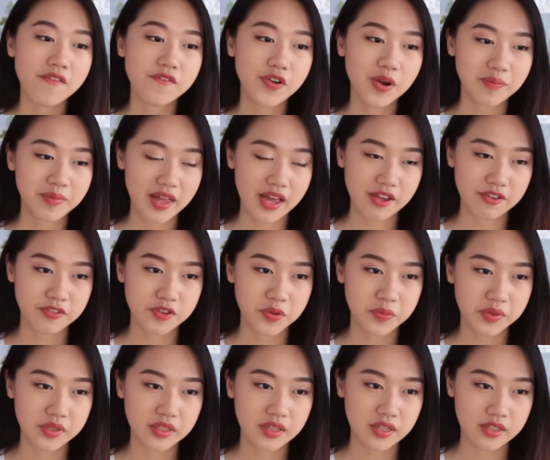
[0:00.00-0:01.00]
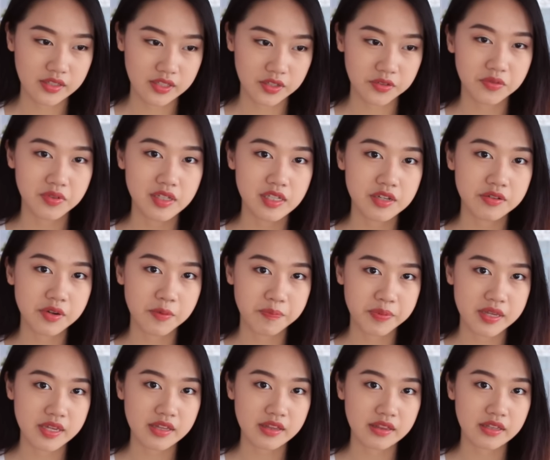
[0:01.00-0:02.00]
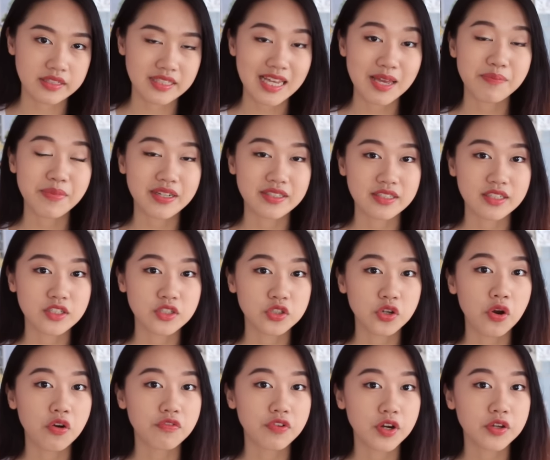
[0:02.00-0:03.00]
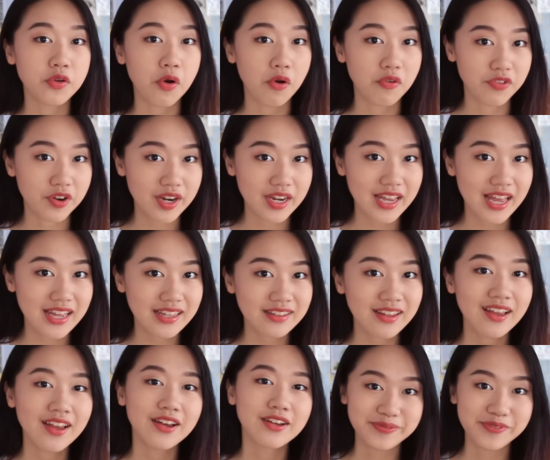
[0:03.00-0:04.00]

from life, he would continually repeat the same message over and over again.